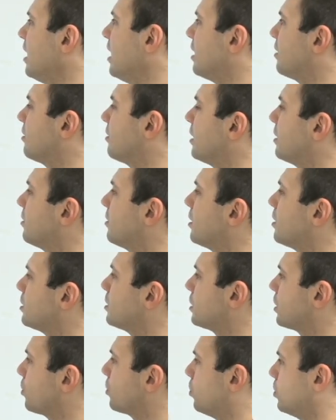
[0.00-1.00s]
and then there
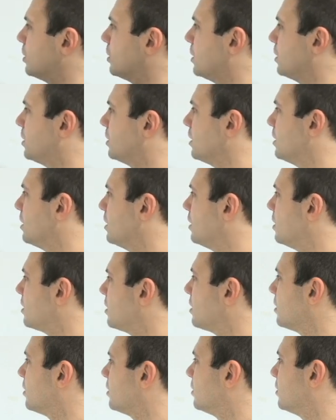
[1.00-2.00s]
is a quantity
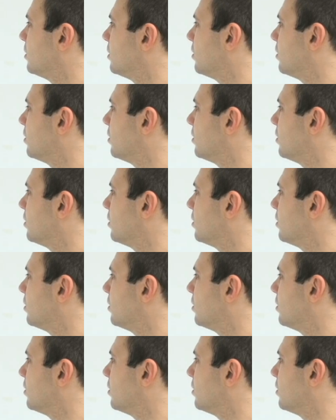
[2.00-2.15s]
here,